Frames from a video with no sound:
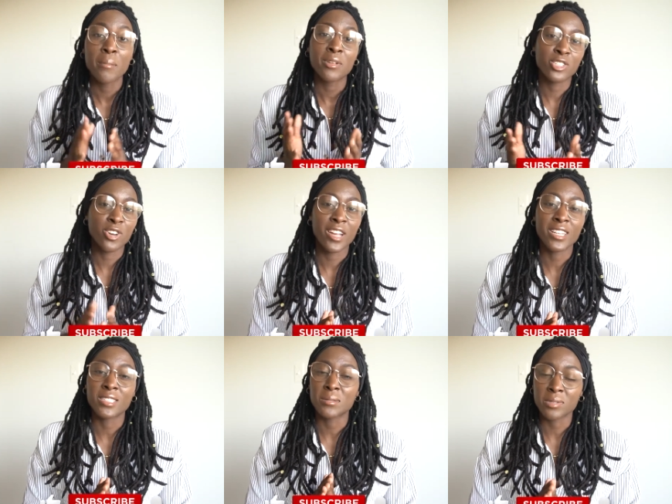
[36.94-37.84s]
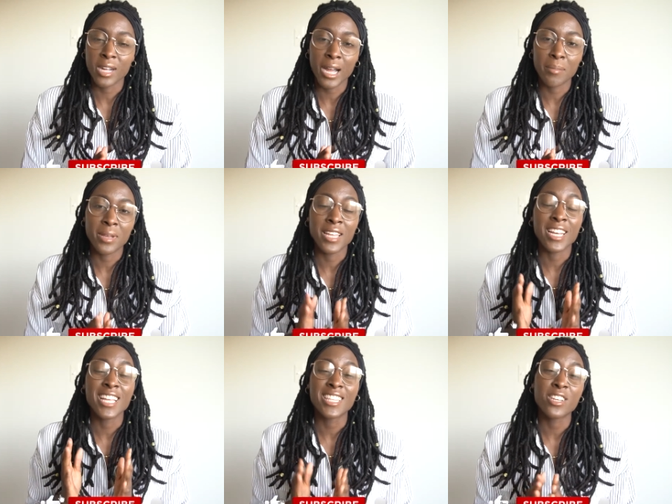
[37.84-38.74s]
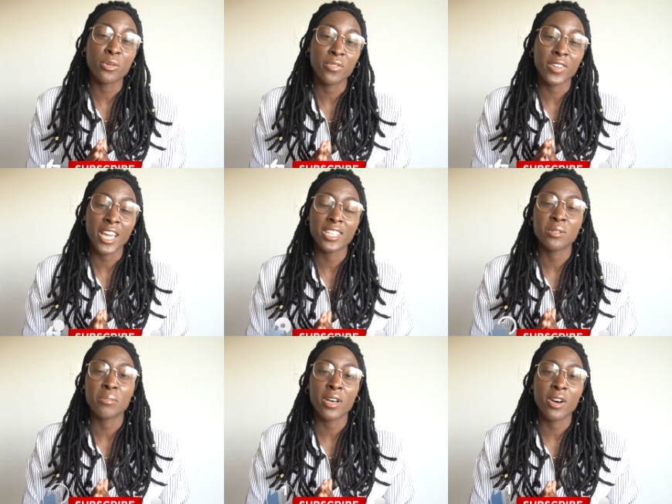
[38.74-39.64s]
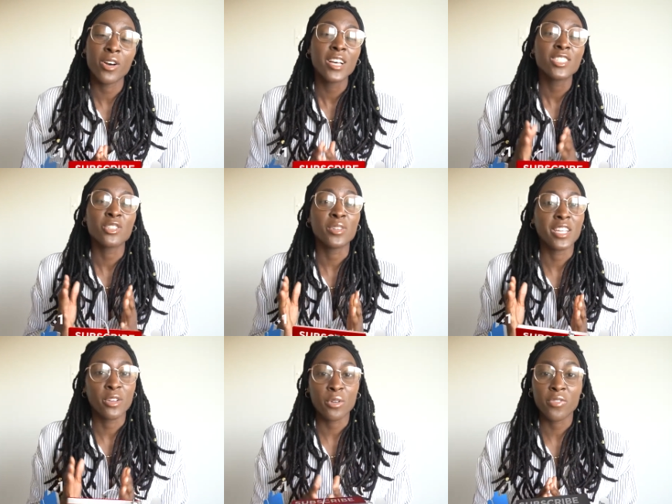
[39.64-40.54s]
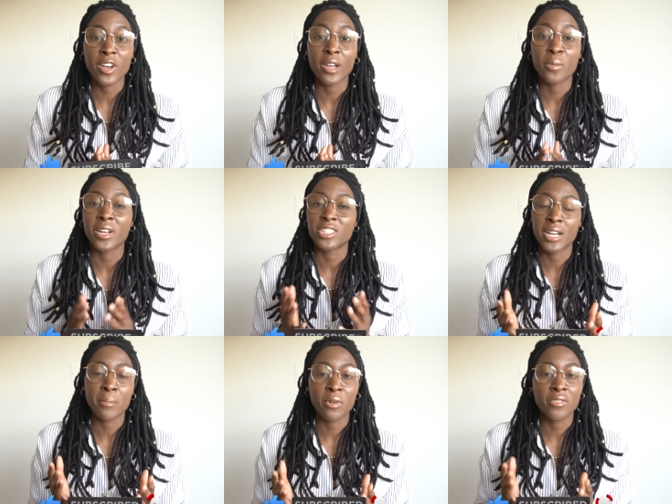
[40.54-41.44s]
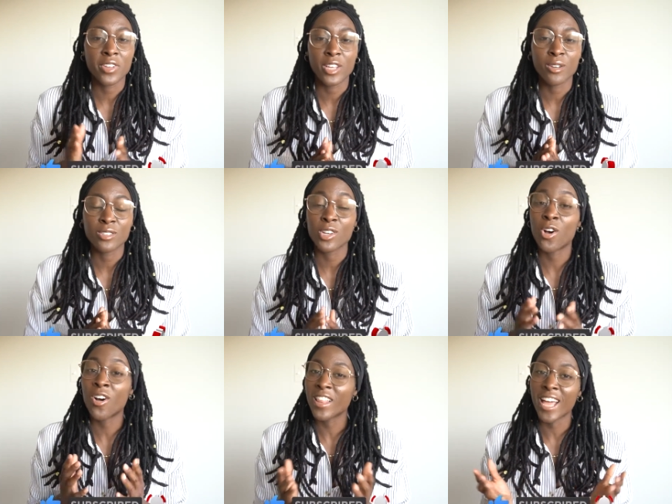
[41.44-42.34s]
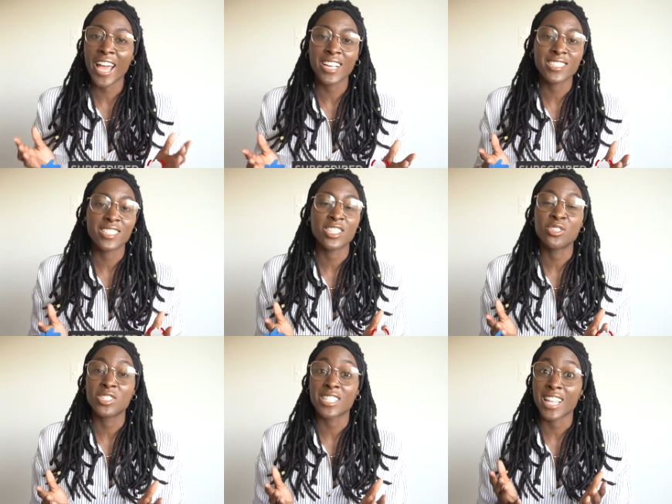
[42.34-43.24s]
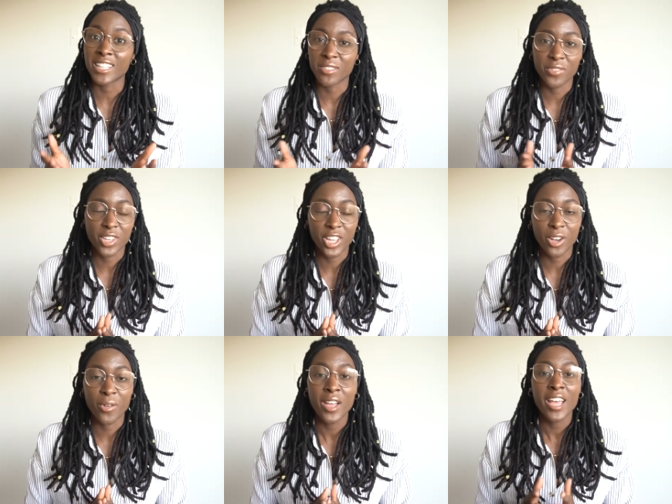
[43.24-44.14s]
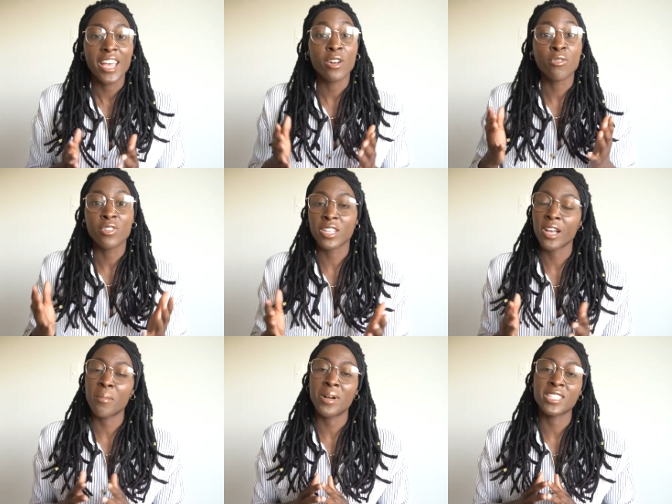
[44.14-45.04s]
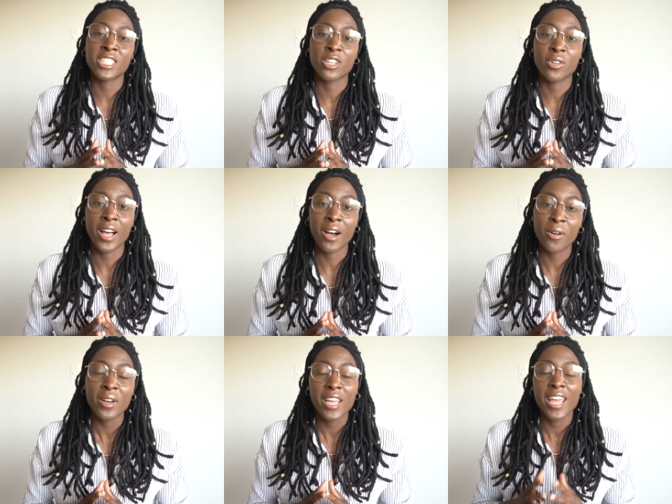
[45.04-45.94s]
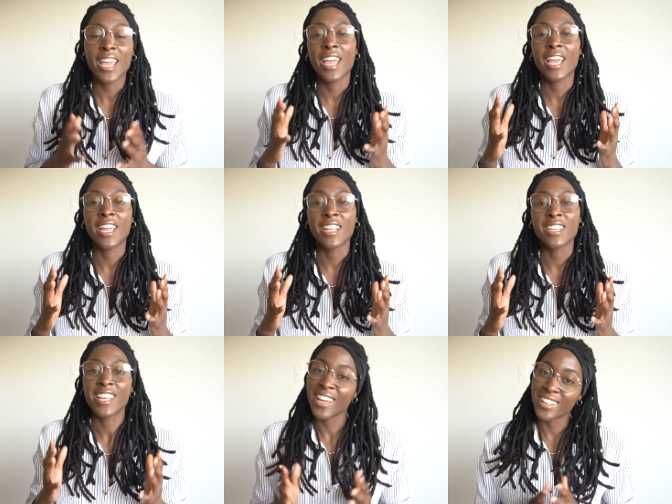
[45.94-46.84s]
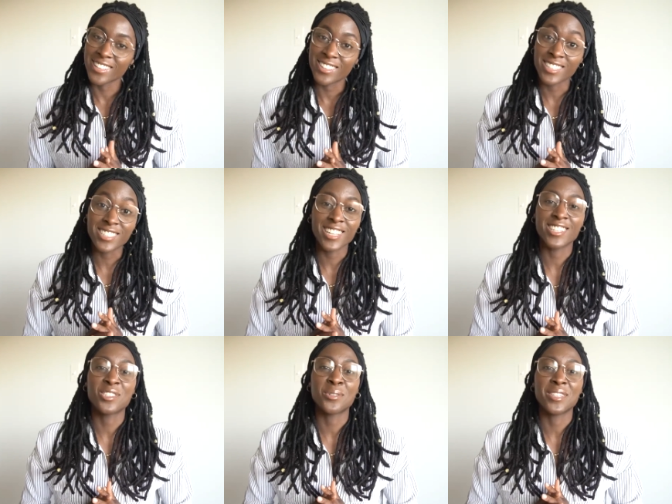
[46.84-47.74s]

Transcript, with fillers: please go ahead and subscribe and hit the notification bell so you get notified when I drop more videos. All I ask is that you just like the video. It'll really help my channel out. And yeah, let's get into